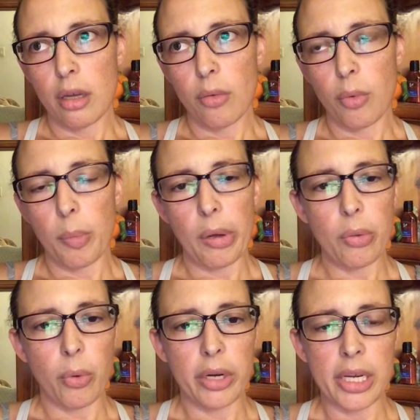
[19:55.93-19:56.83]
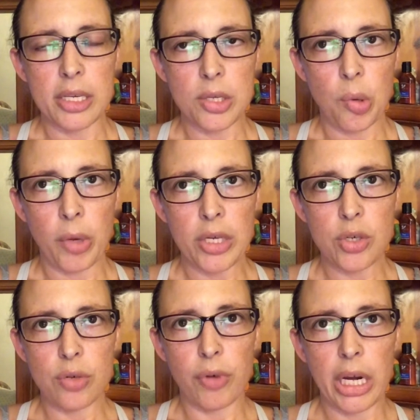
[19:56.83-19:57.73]
we're both working so
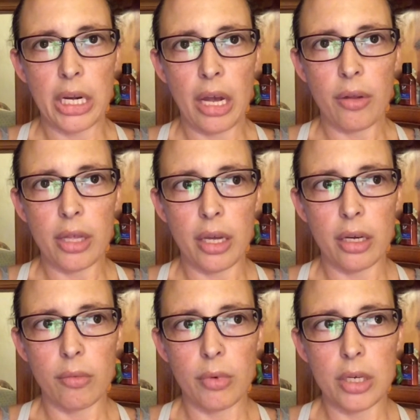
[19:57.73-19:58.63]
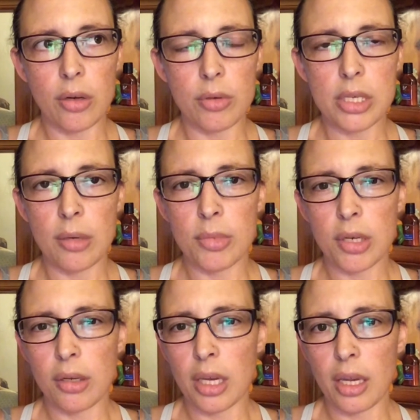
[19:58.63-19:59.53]
much right now that we don't seem
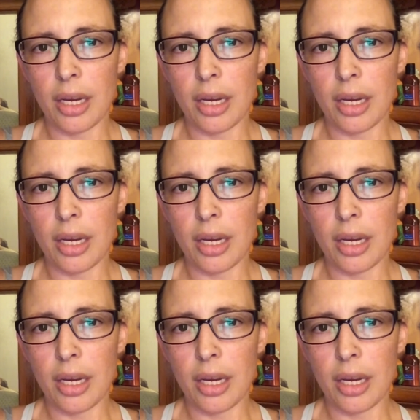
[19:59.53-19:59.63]
to get